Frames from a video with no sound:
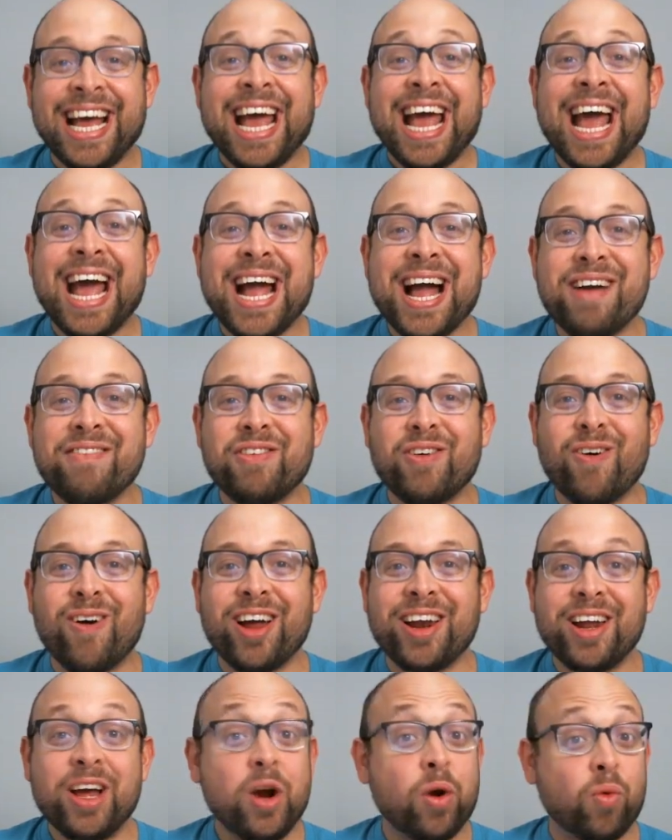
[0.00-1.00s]
Hey
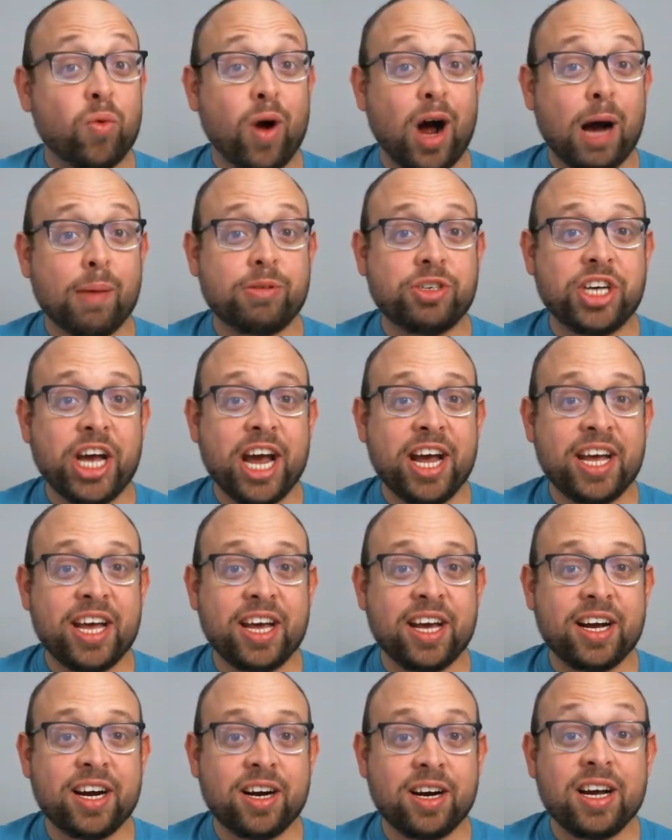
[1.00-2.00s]
everyone, Rob J
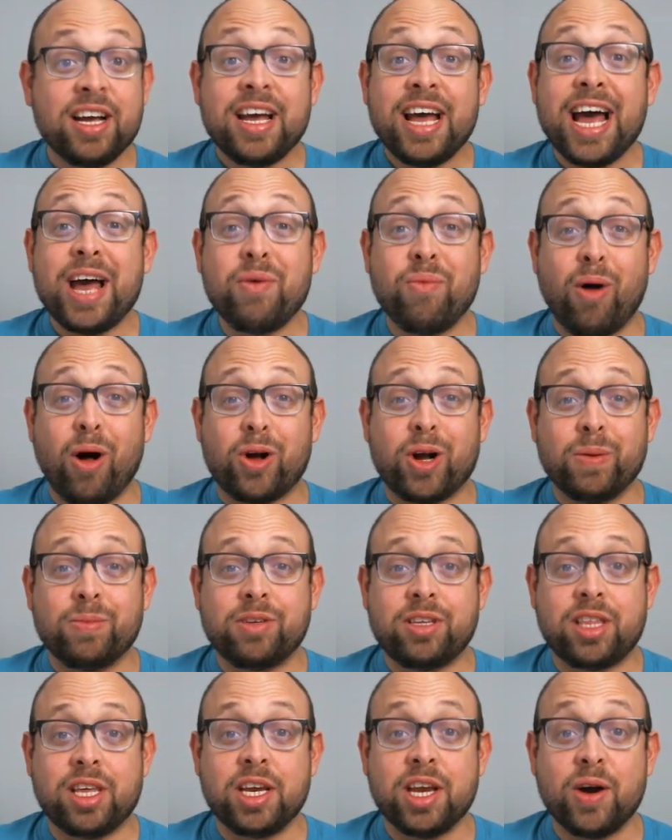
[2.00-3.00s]
here, and welcome
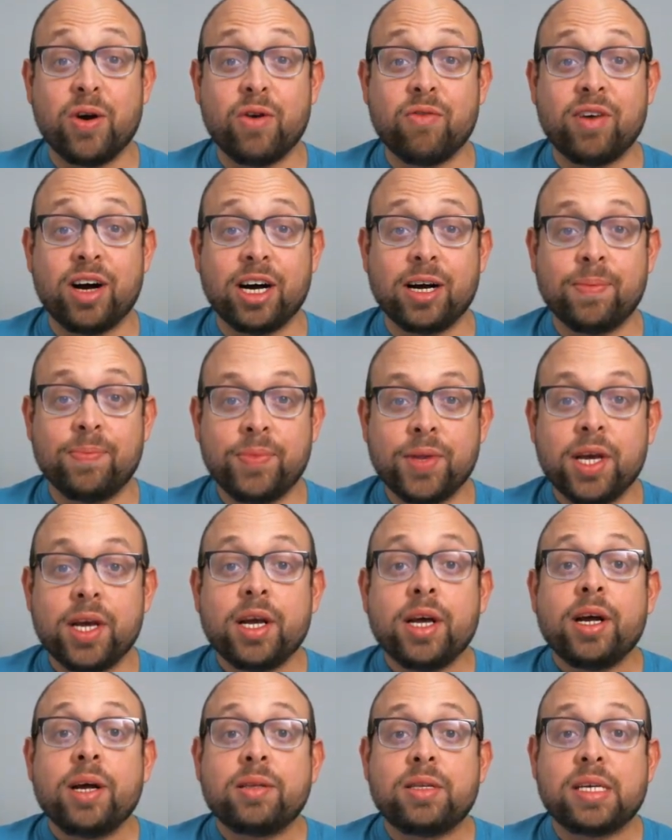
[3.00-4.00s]
to the Nova.
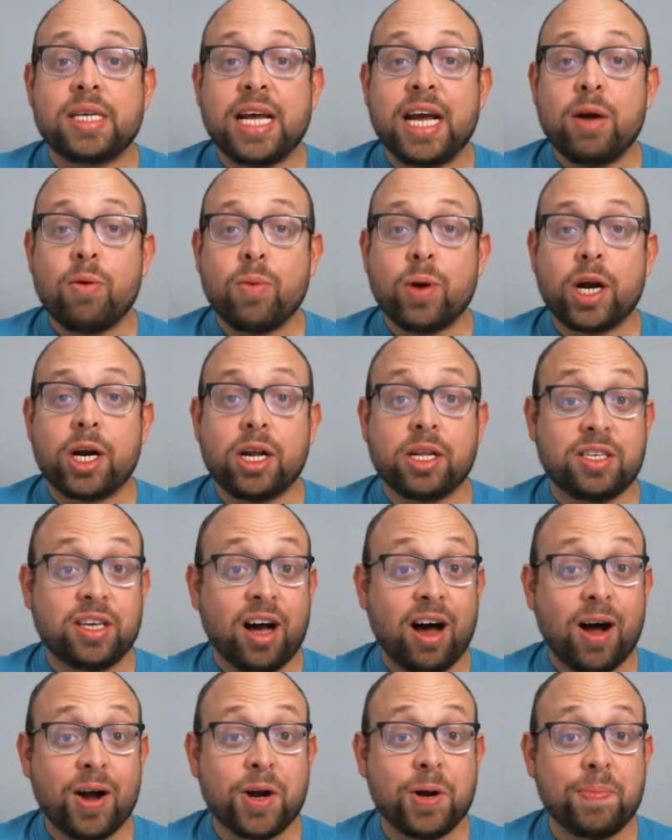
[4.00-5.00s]
Today we're going to
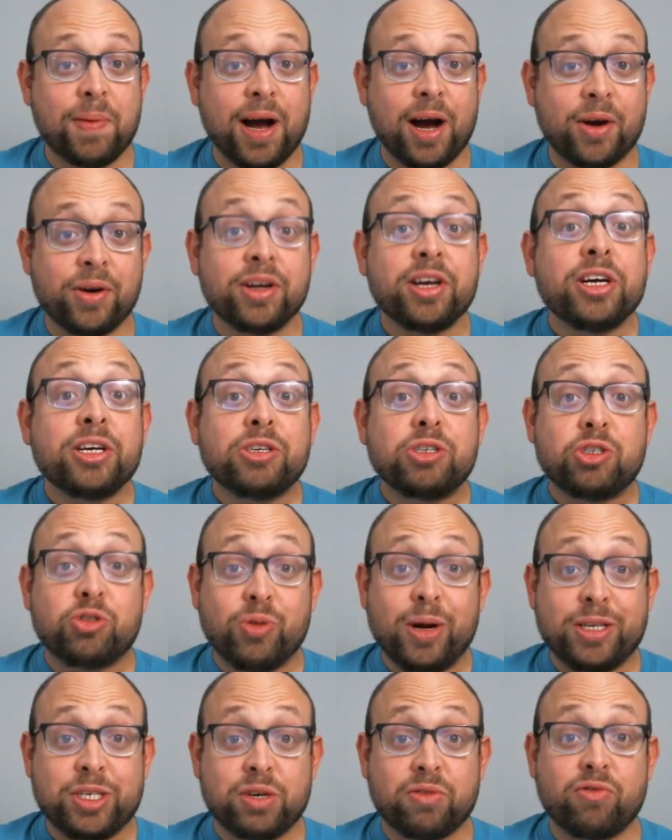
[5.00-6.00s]
talk about
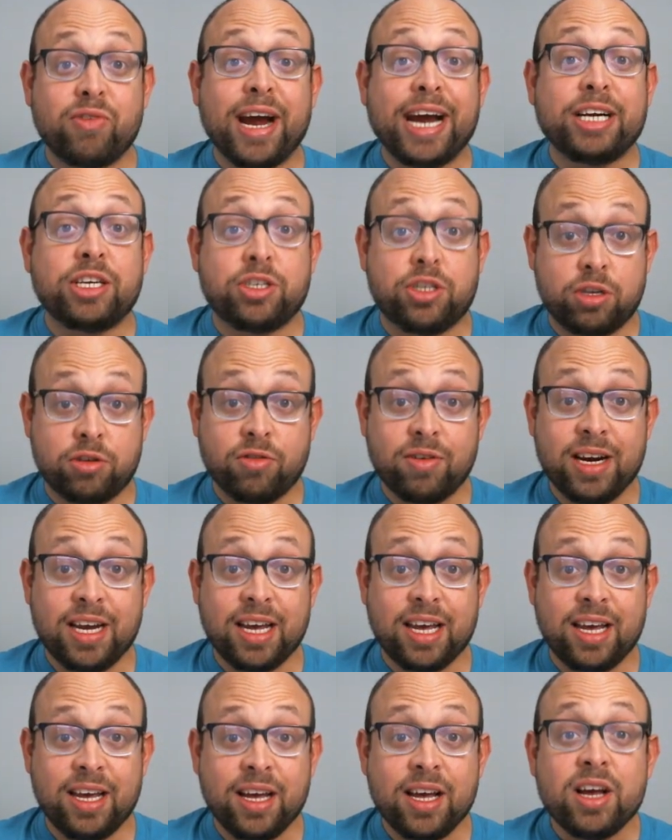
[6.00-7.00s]
Streets of Rage
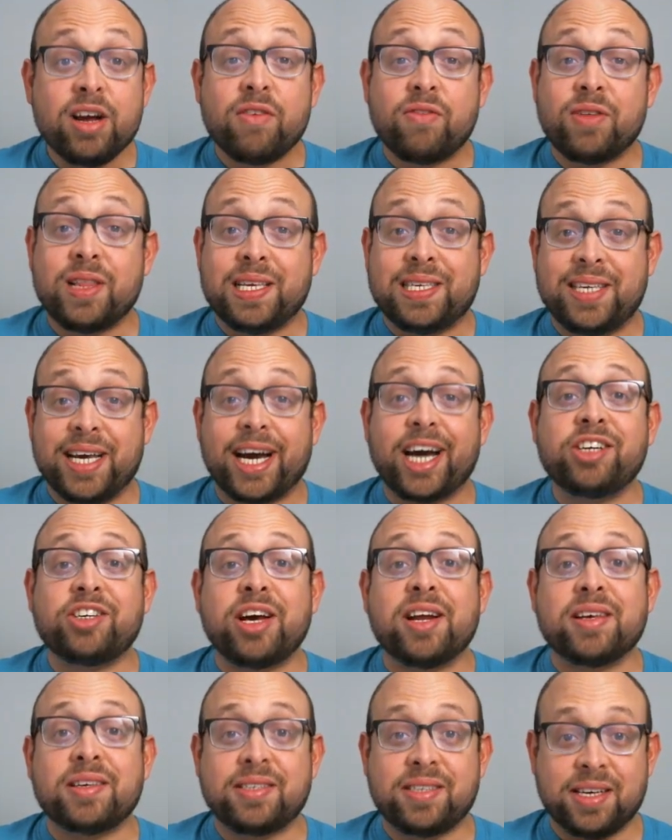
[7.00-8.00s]
3 for the Sega
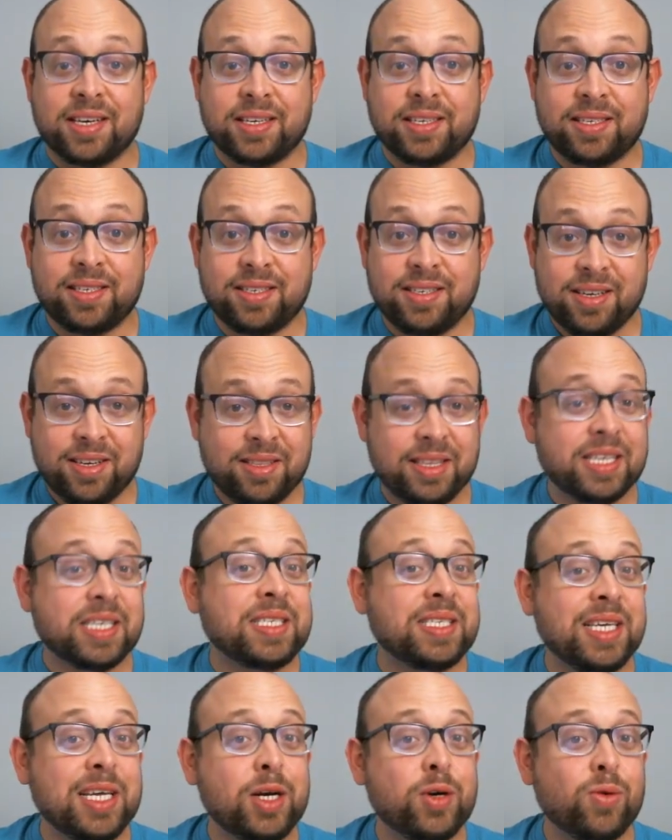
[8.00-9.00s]
Genesis, the
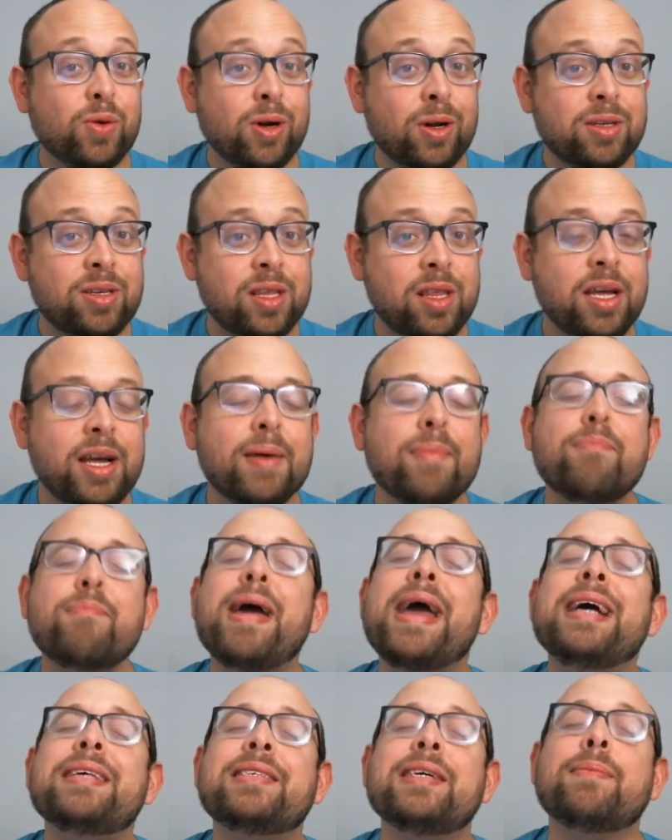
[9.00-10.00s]
sequel to the
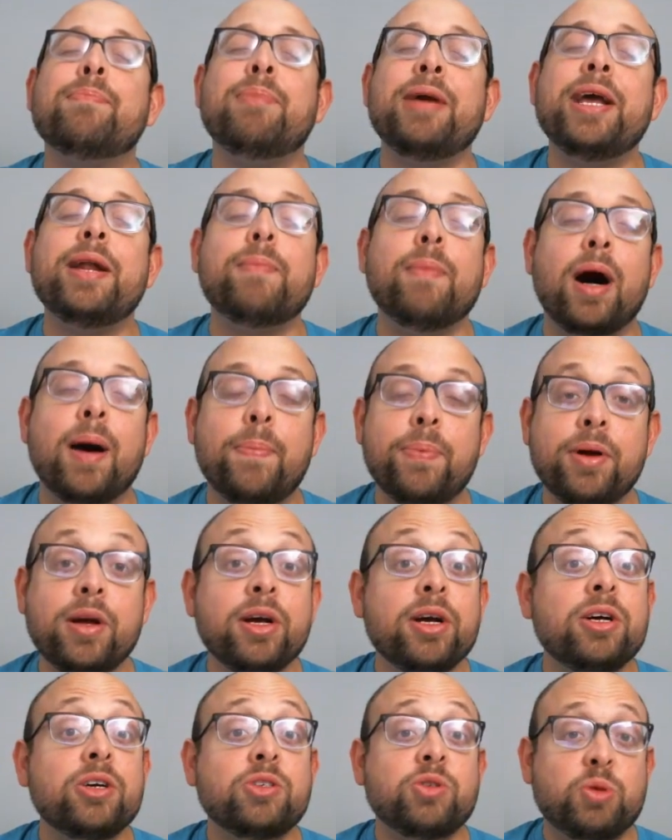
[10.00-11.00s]
amazing beat 'em up
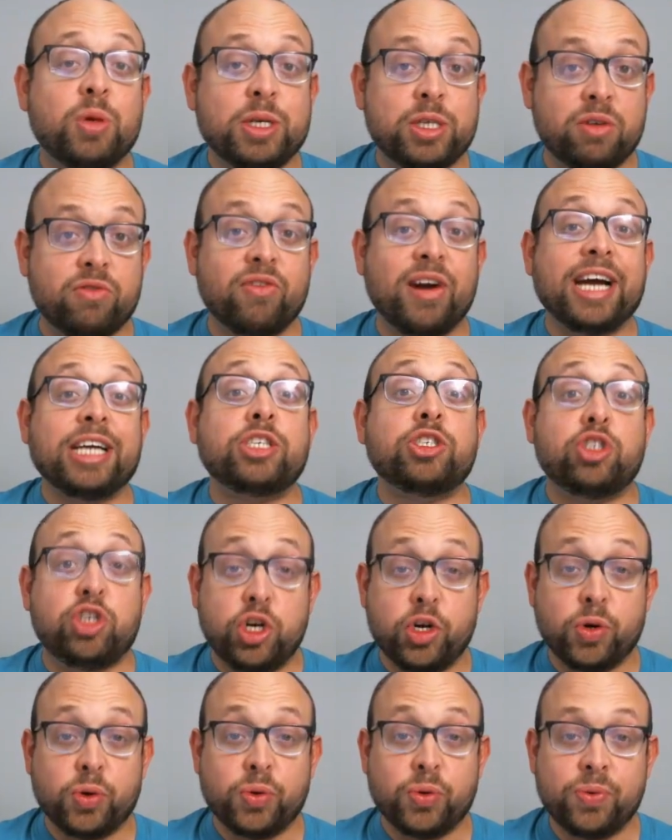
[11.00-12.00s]
Streets of Rage
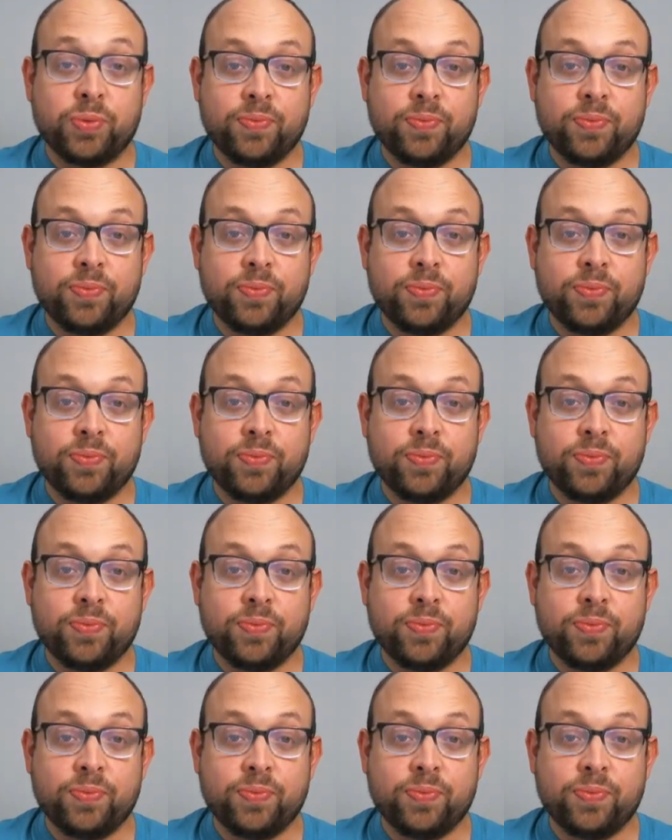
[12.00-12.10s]
2.